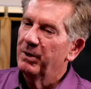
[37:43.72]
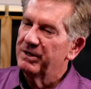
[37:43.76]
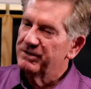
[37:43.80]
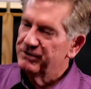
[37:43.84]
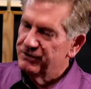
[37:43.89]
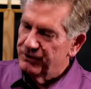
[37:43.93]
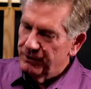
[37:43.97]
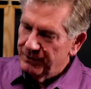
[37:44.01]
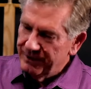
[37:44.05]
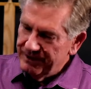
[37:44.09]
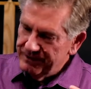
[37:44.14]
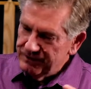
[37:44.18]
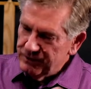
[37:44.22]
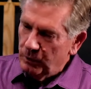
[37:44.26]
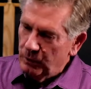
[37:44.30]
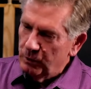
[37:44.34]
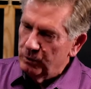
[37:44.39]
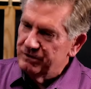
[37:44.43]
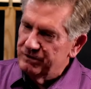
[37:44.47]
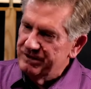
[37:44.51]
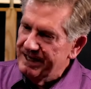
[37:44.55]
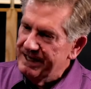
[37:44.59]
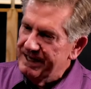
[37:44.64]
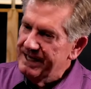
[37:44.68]
this whole
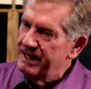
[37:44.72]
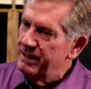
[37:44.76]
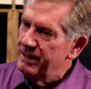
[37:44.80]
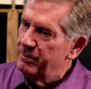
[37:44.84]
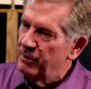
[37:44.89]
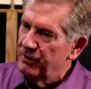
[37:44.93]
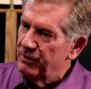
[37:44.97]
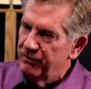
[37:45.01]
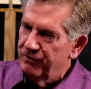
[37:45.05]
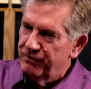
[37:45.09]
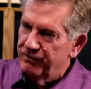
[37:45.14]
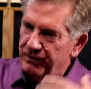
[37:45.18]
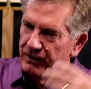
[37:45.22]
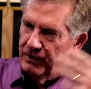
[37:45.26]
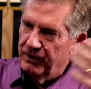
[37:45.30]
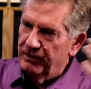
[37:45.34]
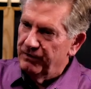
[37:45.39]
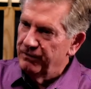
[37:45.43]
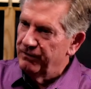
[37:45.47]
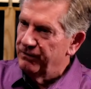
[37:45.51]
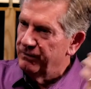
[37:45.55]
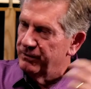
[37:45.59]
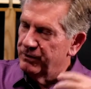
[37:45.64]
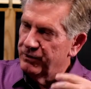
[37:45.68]
team
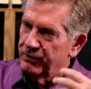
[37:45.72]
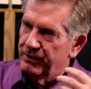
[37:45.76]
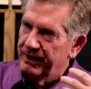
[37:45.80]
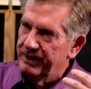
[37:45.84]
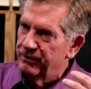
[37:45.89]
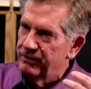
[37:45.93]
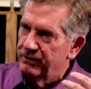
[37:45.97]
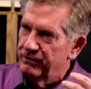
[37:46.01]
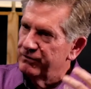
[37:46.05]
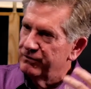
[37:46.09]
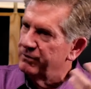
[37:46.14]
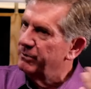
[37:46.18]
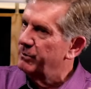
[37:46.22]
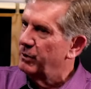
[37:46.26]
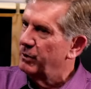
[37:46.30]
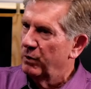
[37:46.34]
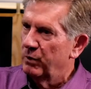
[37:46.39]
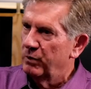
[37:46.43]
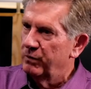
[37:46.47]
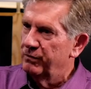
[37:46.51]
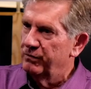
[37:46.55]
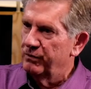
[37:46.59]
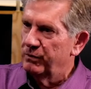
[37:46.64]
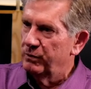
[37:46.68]
of trainers from
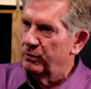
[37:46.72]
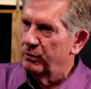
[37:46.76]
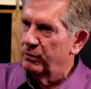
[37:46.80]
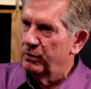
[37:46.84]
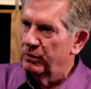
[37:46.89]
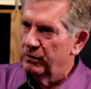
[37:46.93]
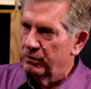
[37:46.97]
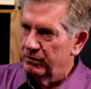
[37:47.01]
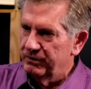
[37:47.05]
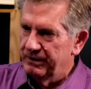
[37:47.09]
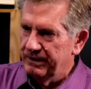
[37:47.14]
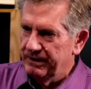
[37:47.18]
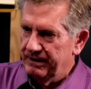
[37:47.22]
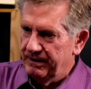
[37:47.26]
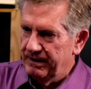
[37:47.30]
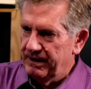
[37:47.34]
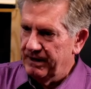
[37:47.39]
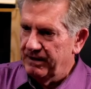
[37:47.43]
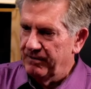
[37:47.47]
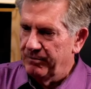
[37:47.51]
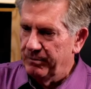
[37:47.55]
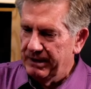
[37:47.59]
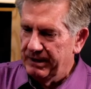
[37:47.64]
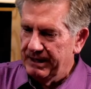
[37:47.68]
all over the world that
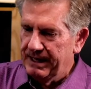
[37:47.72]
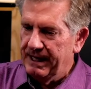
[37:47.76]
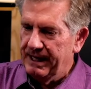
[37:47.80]
have been